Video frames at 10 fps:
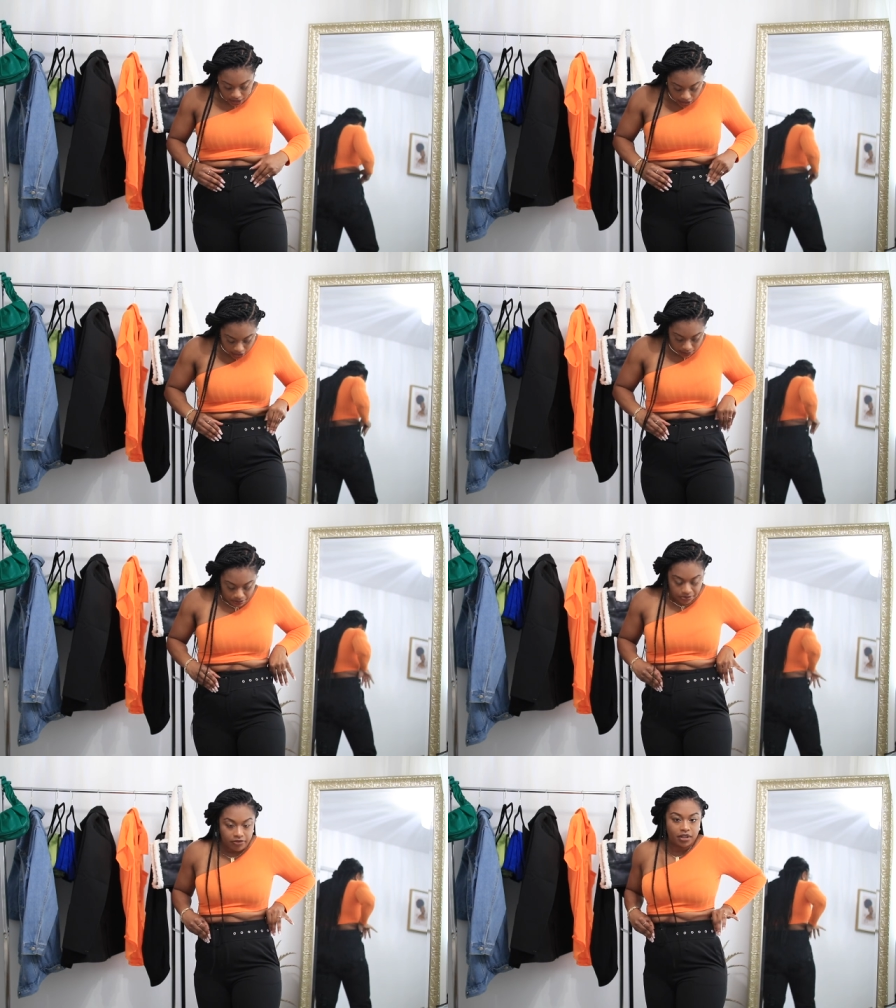
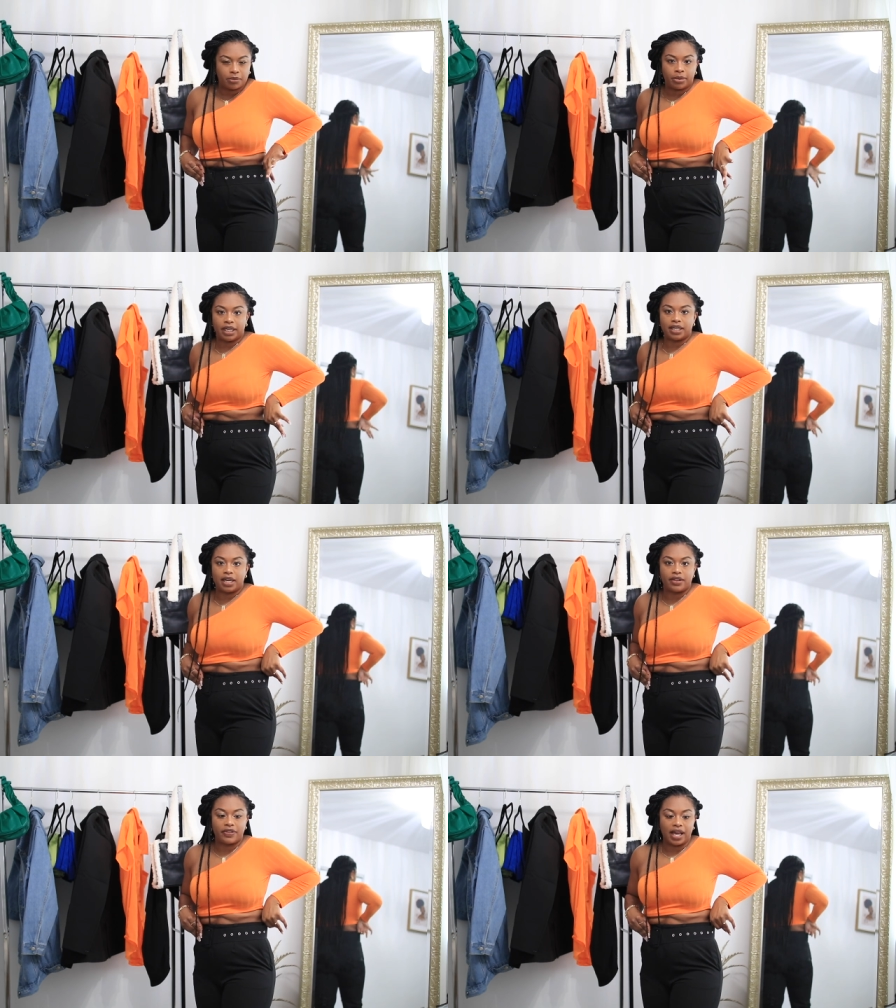Um, but
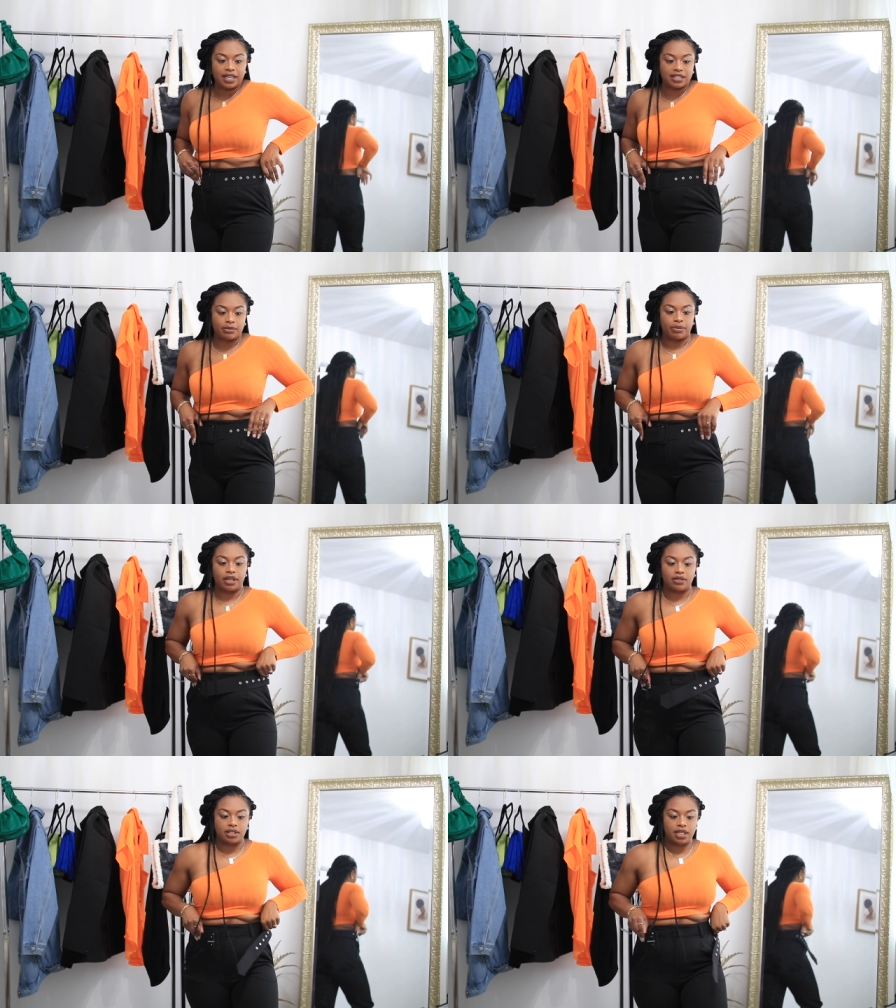that is the
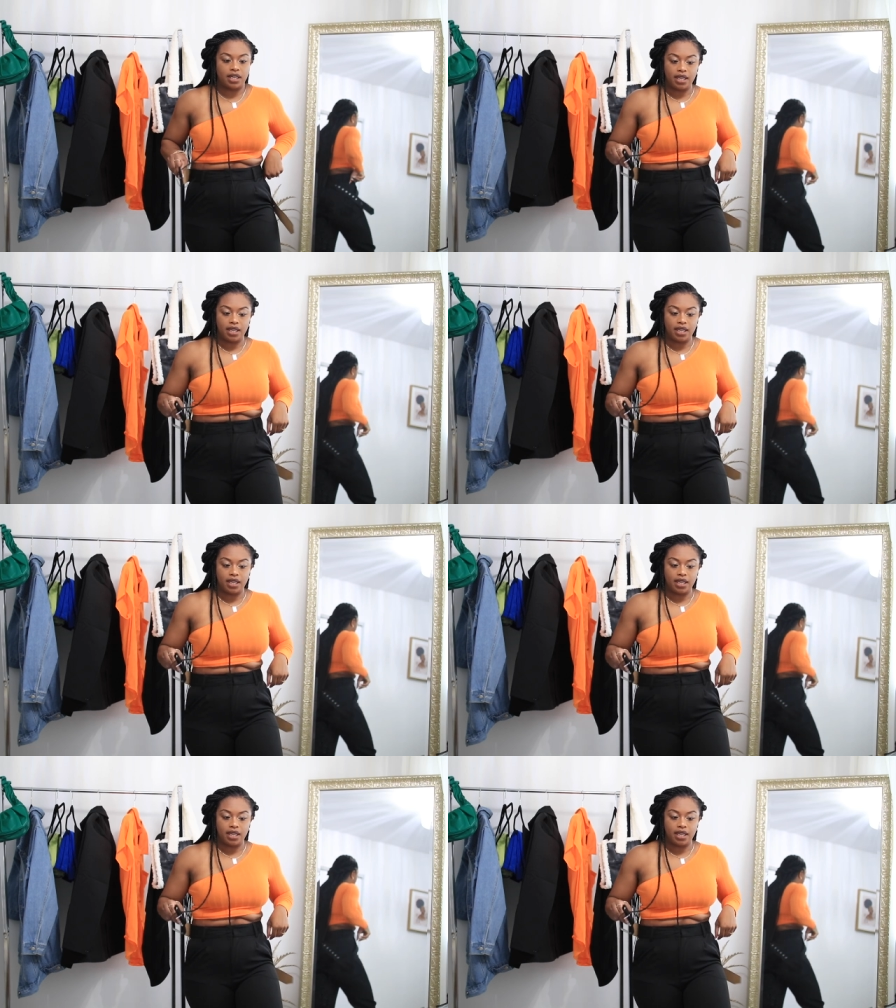belt.